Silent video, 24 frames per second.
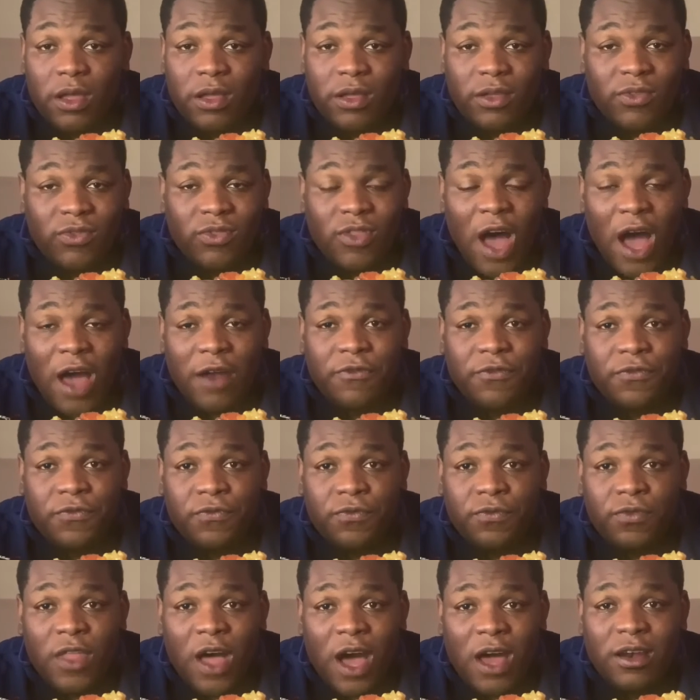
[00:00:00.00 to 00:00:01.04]

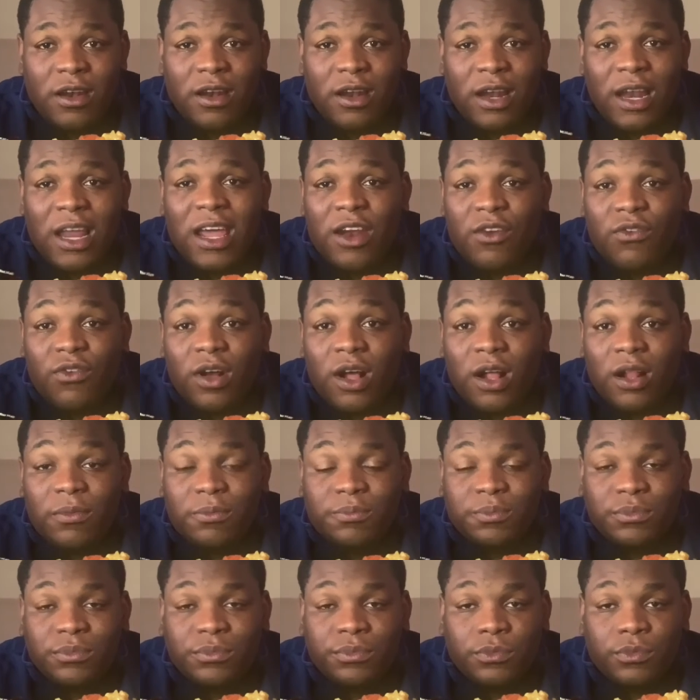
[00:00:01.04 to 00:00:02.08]
Not literal,
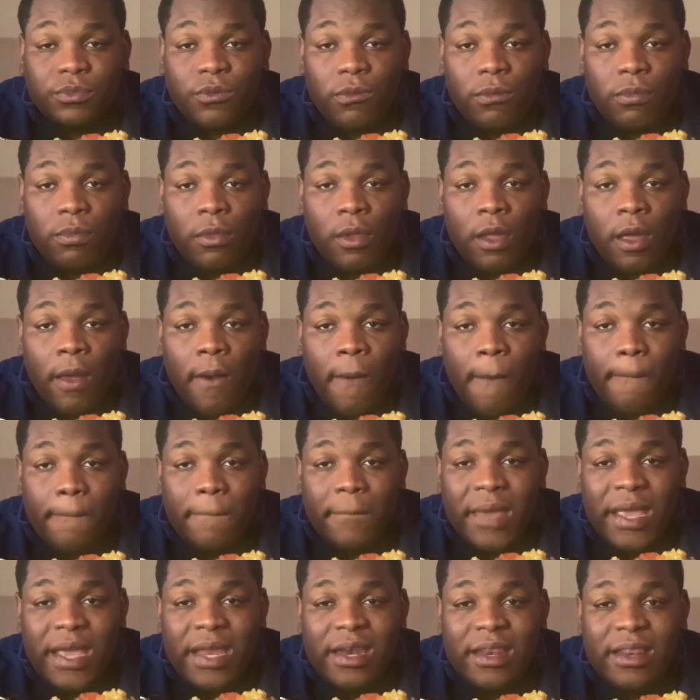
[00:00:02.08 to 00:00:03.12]

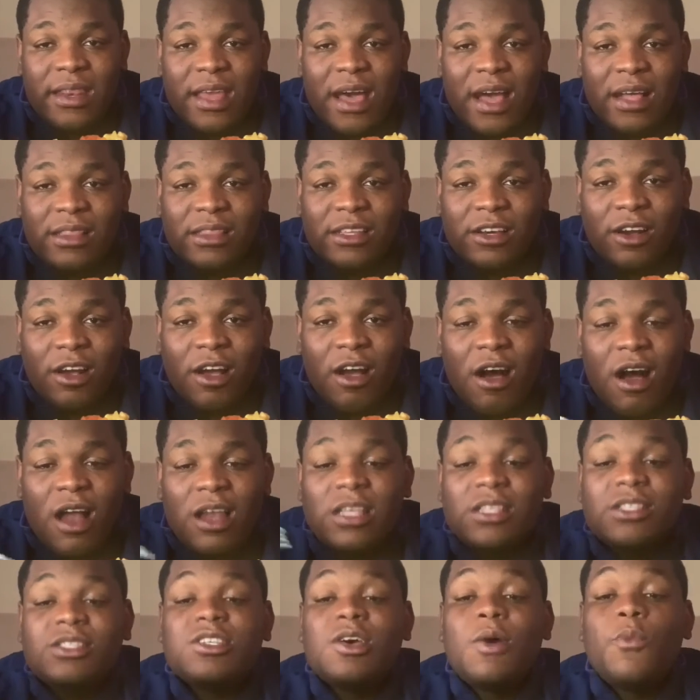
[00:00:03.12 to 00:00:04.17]
meaning that they're
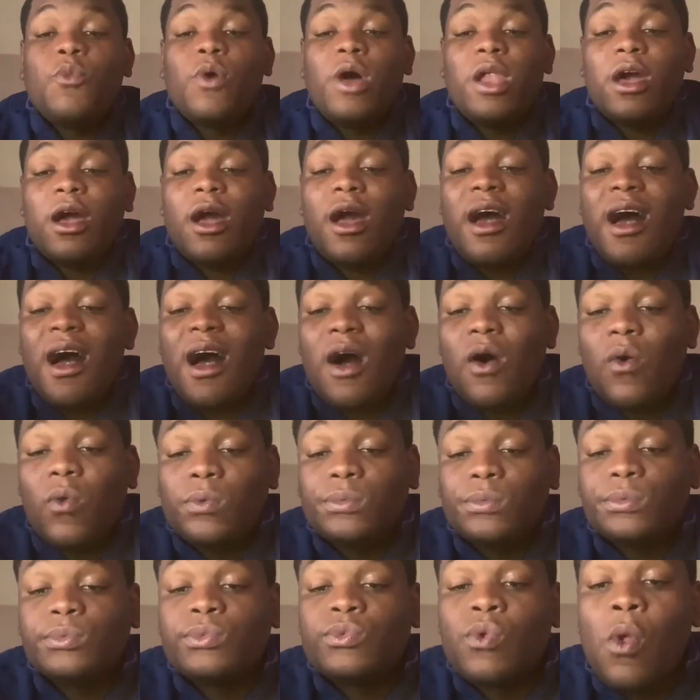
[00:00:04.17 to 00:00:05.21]
calling someone a cow.
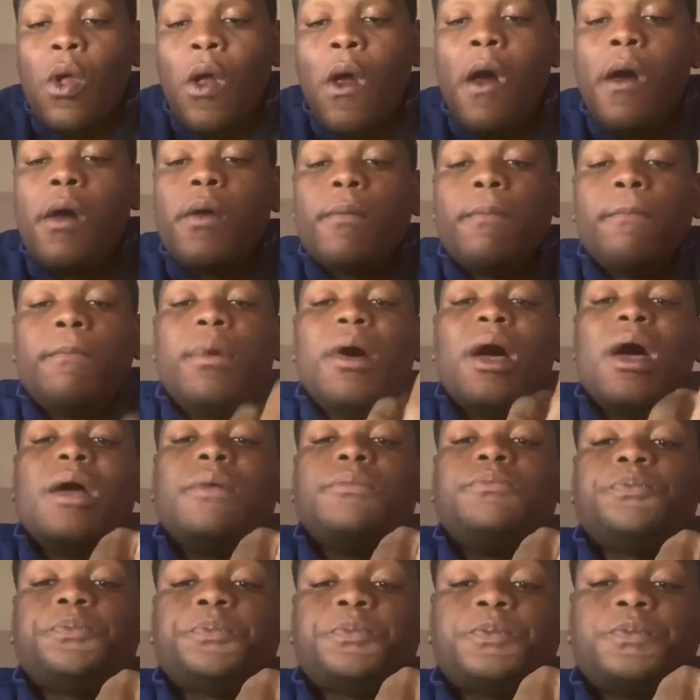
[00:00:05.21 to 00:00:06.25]

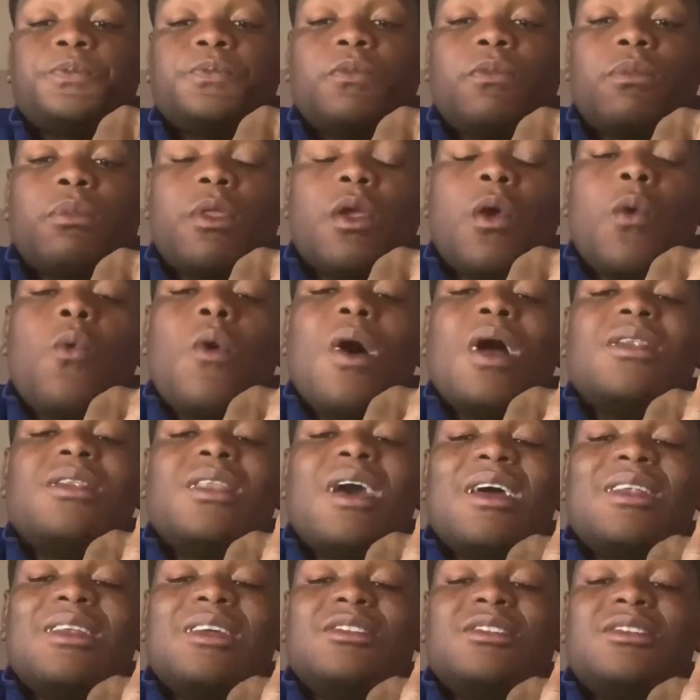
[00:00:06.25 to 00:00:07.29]
But what
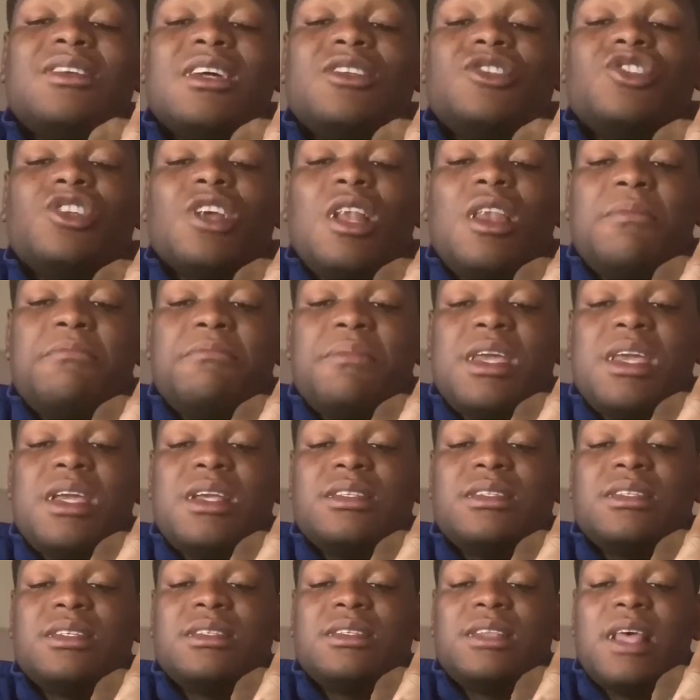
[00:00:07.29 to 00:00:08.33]
that essentially
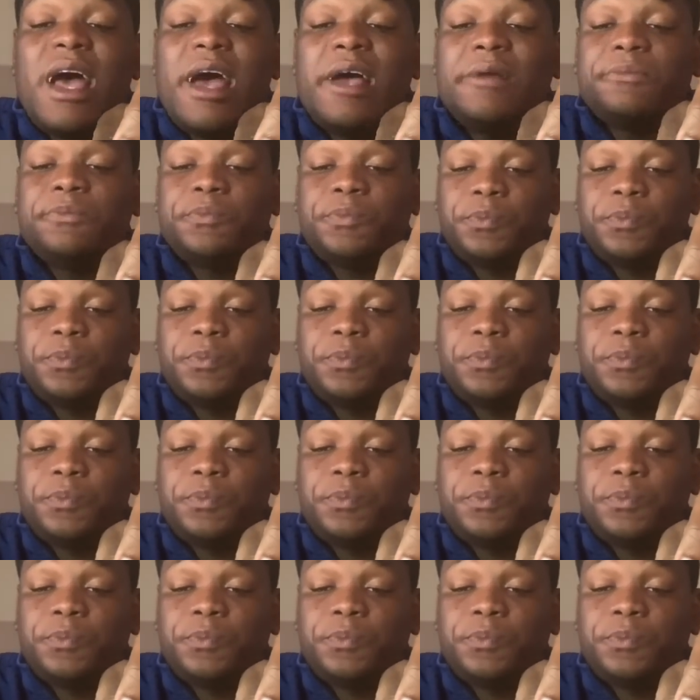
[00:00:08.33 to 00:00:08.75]
means is that